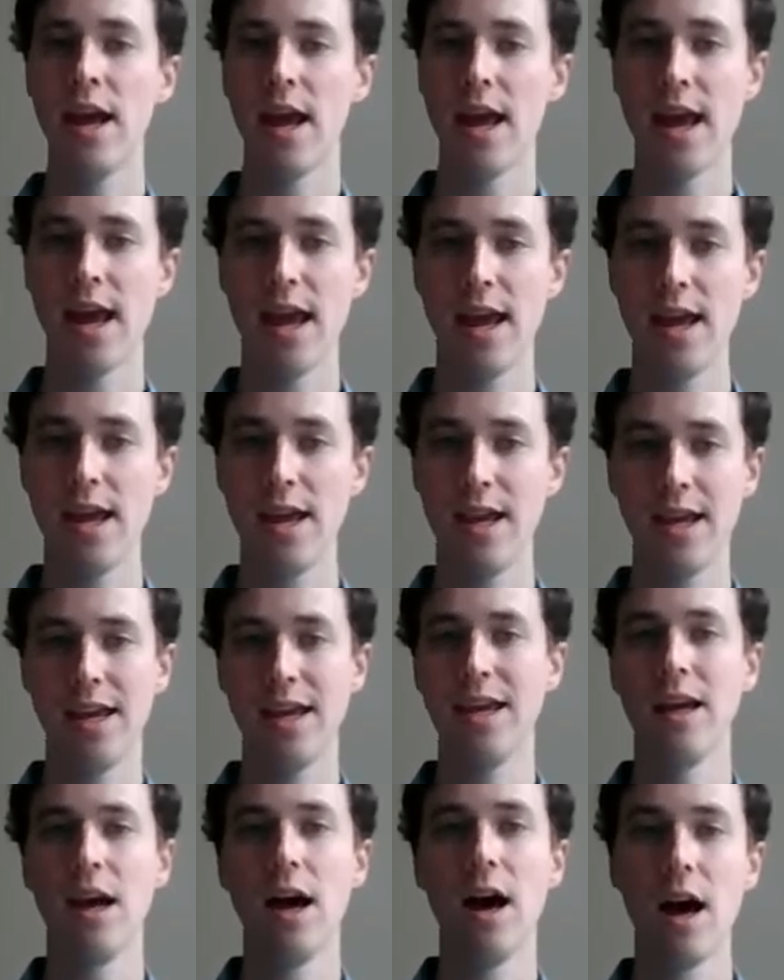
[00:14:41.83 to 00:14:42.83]
a
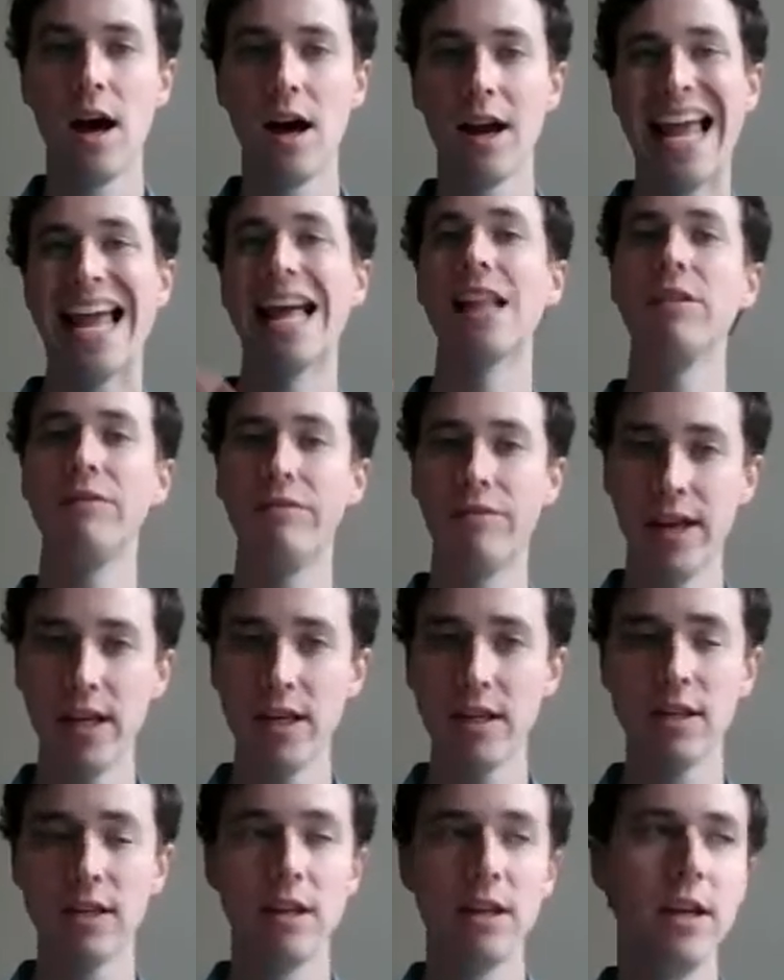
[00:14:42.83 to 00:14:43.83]
caliphate
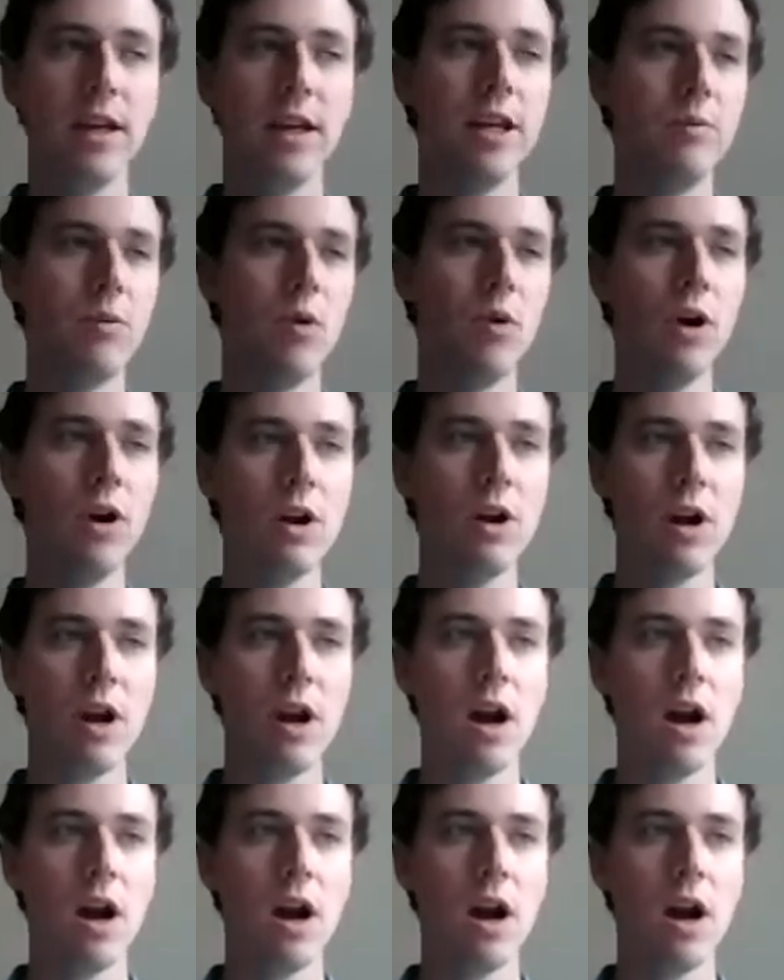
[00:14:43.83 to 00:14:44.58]
anymore.